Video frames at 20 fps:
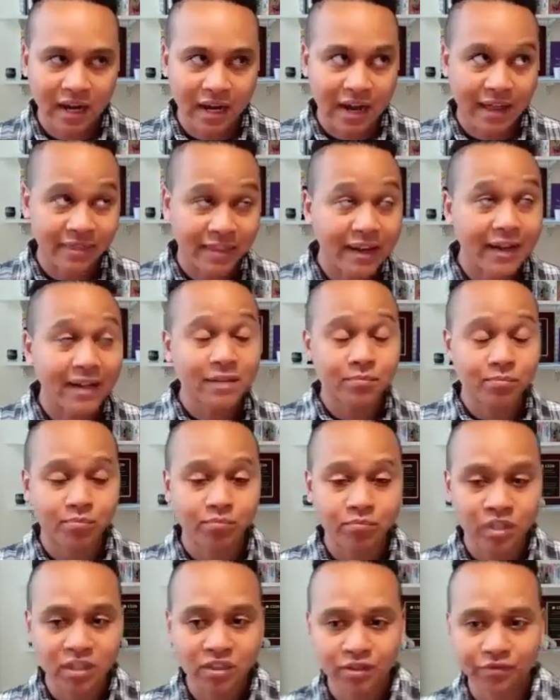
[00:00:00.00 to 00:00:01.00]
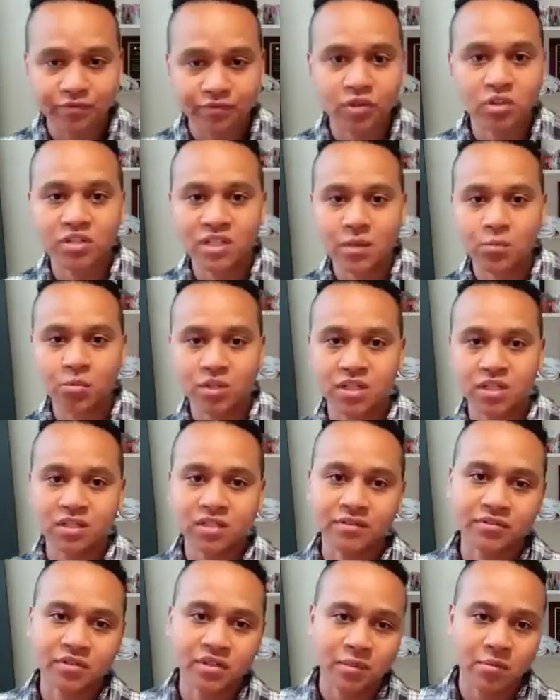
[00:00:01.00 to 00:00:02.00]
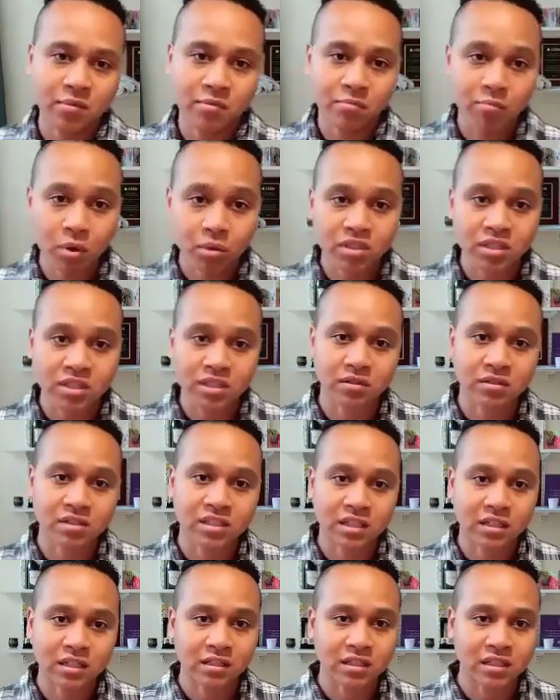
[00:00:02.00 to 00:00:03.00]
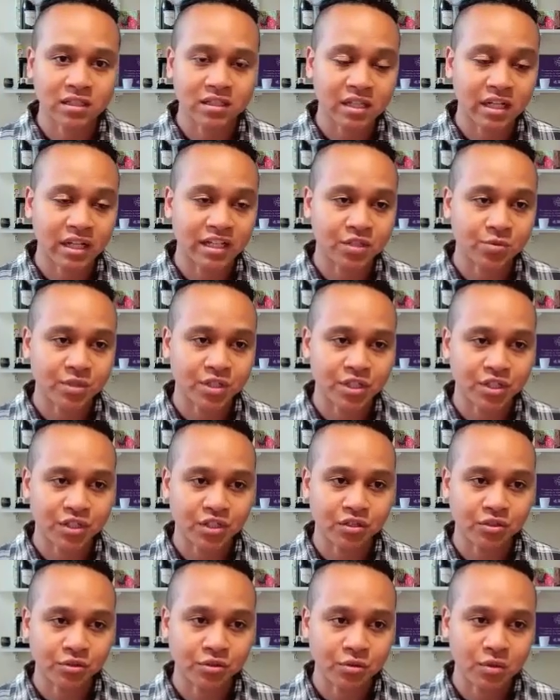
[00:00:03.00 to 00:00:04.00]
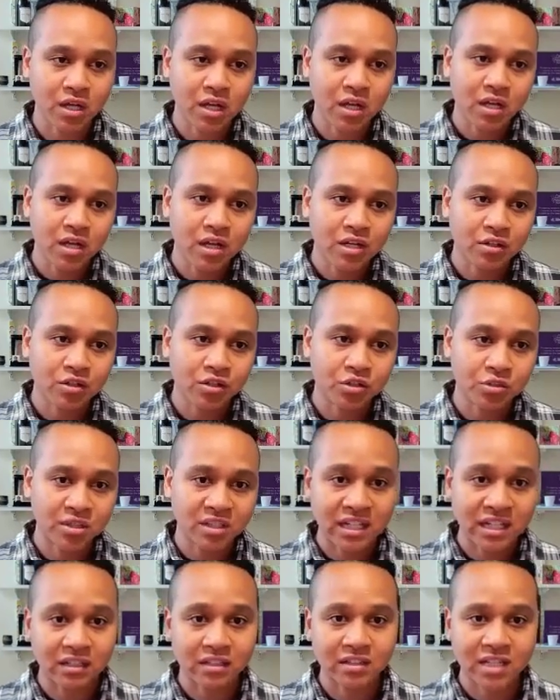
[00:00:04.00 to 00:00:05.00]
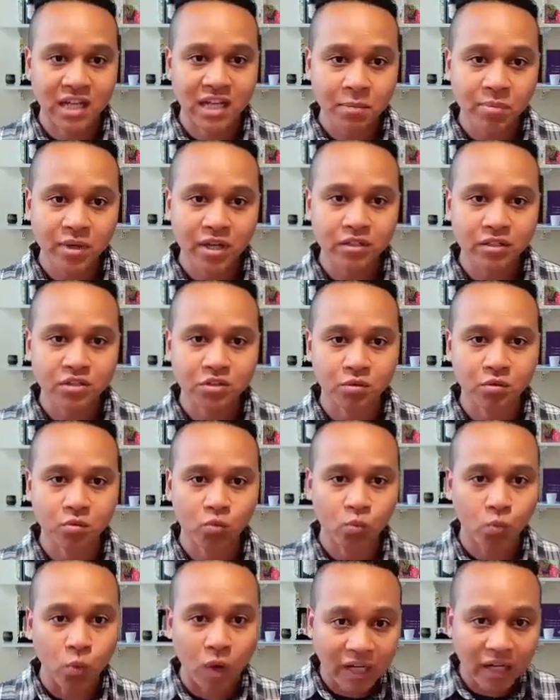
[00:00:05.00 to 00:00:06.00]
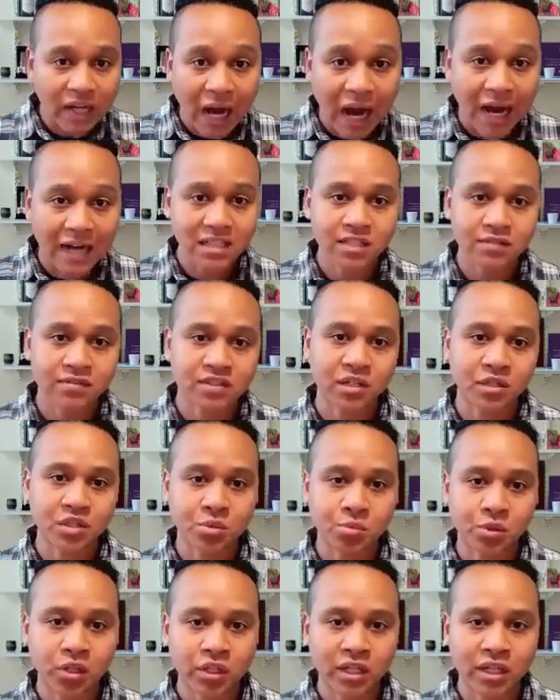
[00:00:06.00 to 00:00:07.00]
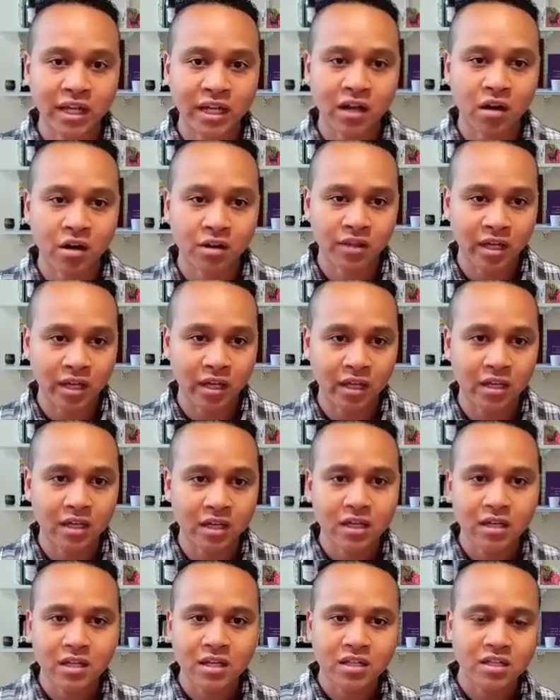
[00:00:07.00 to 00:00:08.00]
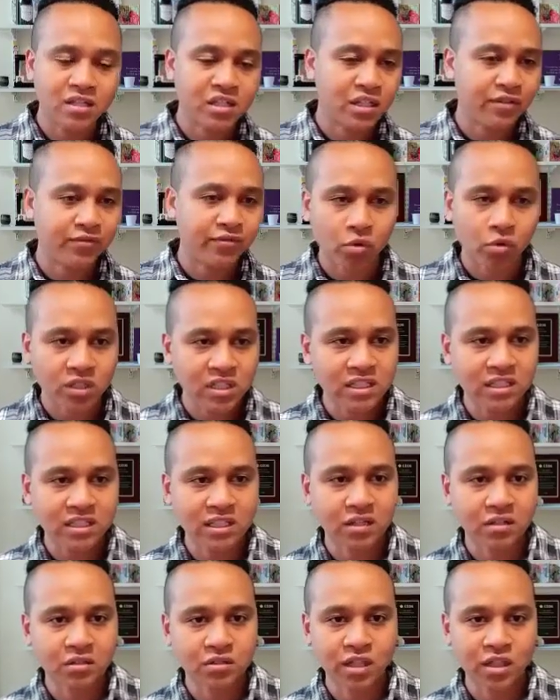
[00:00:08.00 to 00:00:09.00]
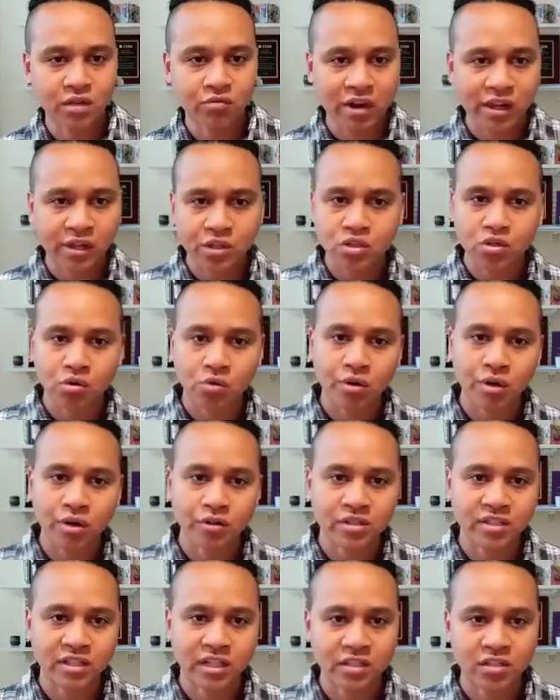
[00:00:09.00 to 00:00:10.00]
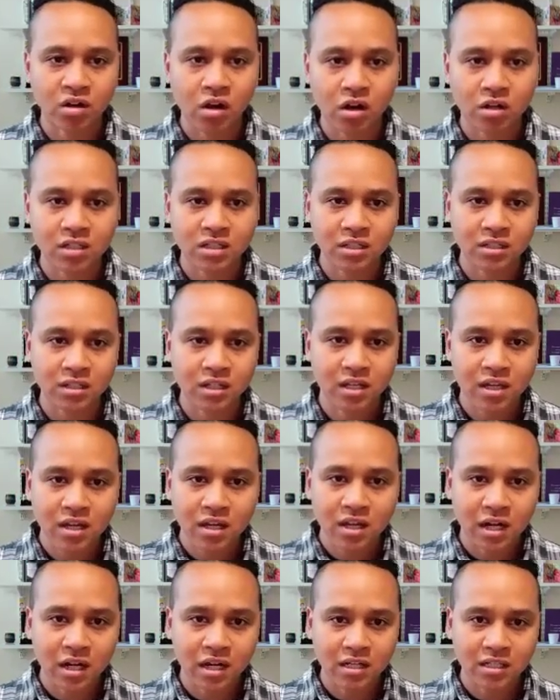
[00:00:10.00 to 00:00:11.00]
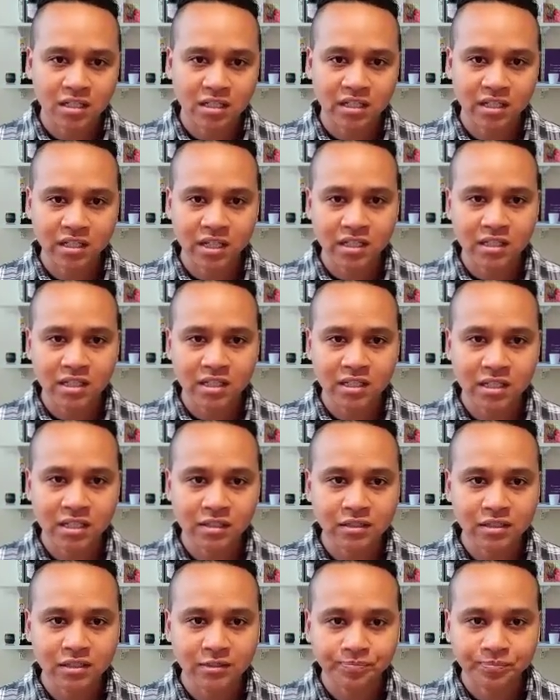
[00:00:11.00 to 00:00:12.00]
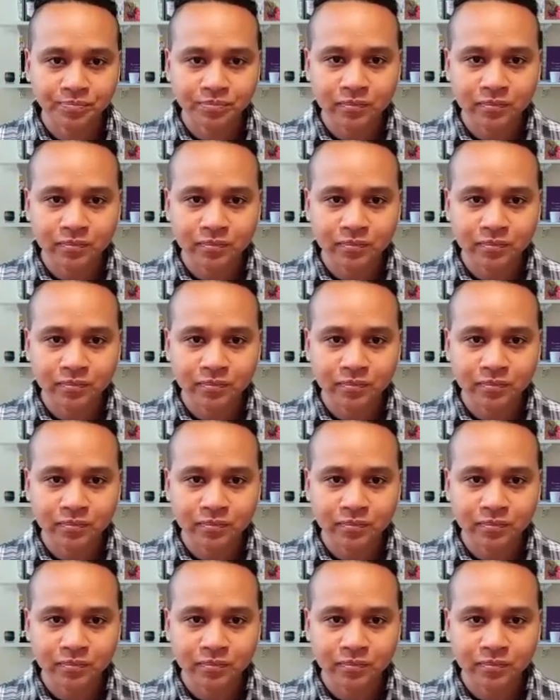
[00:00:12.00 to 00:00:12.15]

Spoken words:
And then I did the first step, which is the first step in most single cell studies, which is to do cell typing. So what kinds of cells are we looking at? Are they CD4 T cells? Are they regulatory or cytotoxic CD8 T cells?